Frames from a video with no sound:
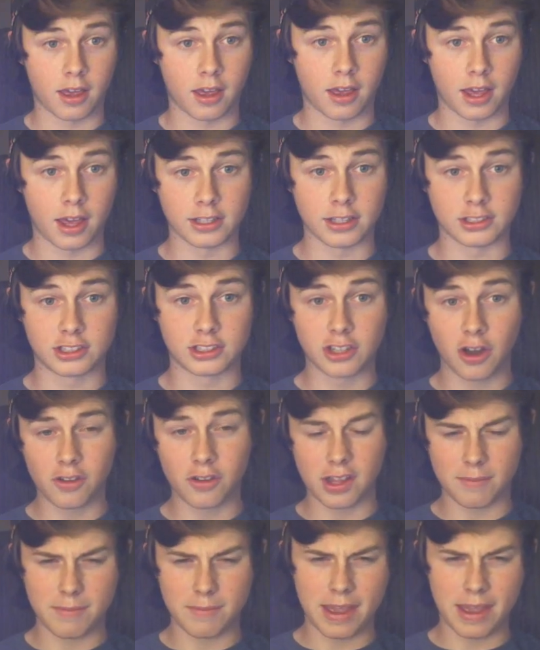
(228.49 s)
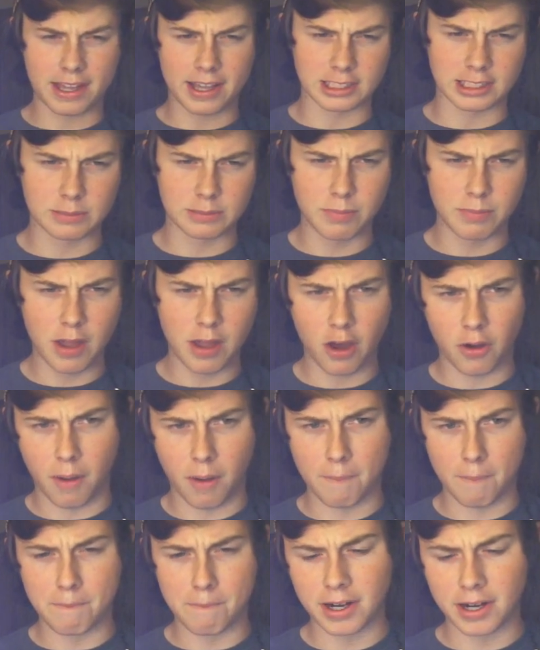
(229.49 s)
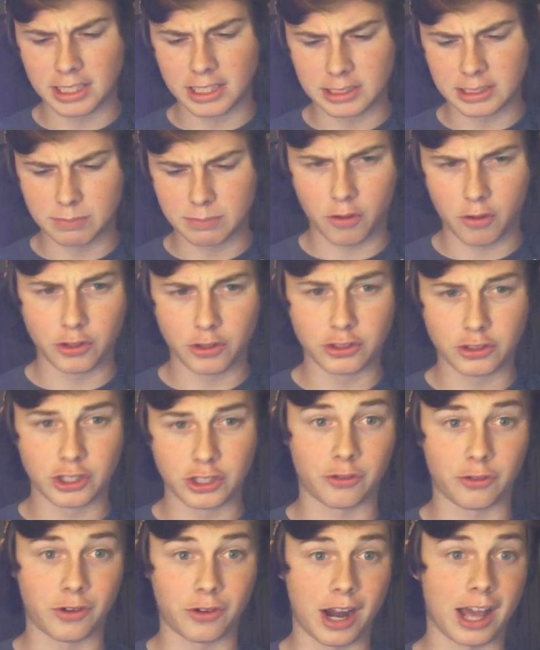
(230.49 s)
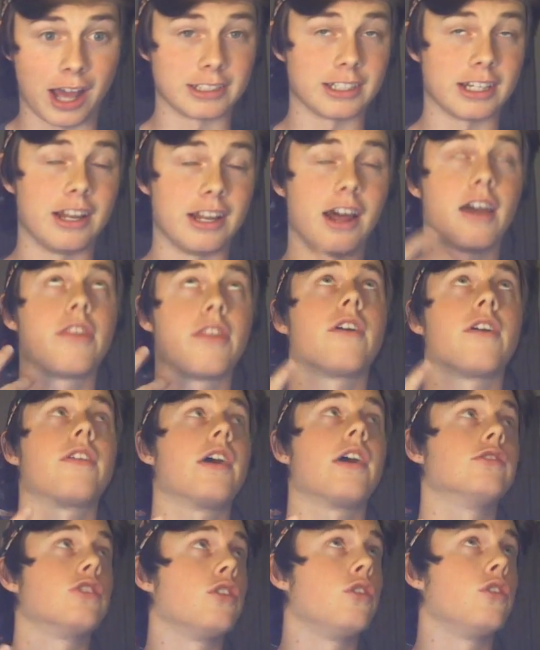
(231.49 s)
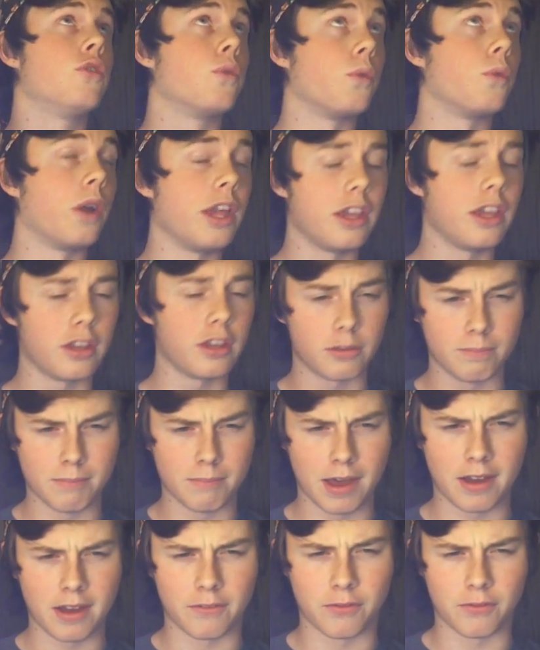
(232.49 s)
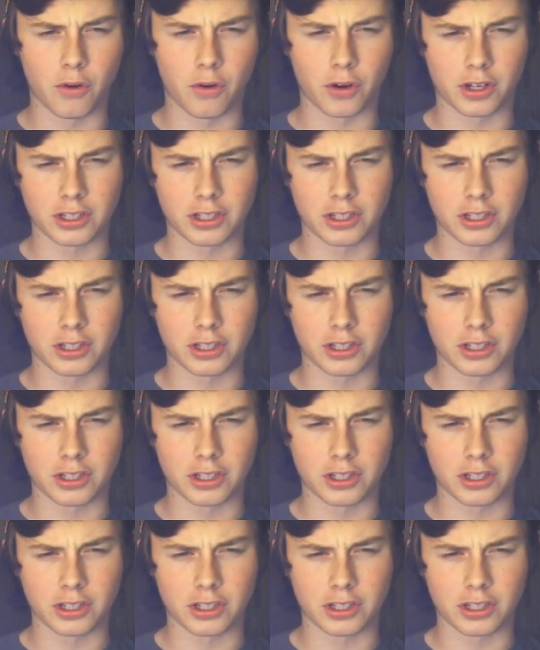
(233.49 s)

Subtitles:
And so they make a spell, a money spell using rats. And I thought that was a great metaphor.